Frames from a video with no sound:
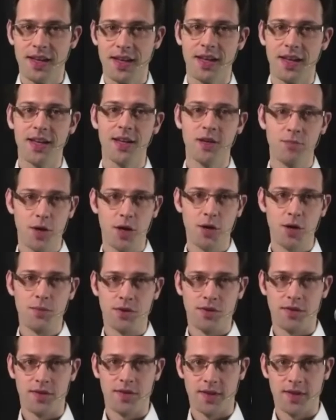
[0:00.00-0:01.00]
In a
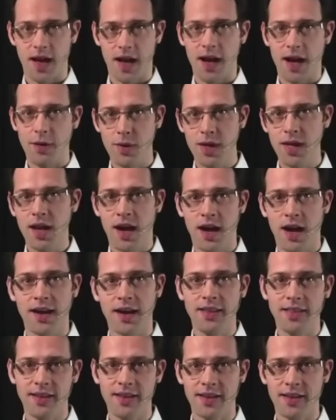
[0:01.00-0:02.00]
moment, I will
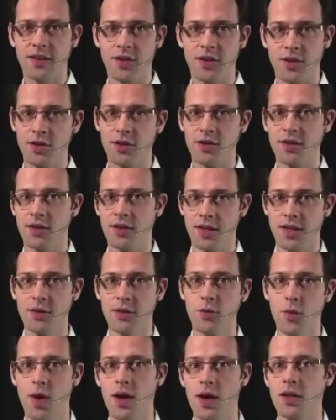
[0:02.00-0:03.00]
hide that coin
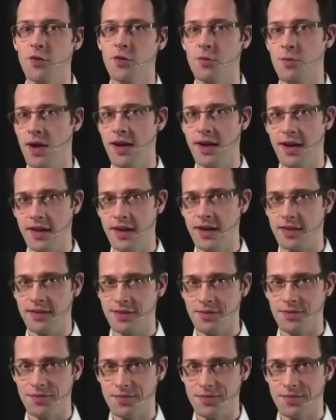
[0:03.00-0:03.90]
in one of my hands.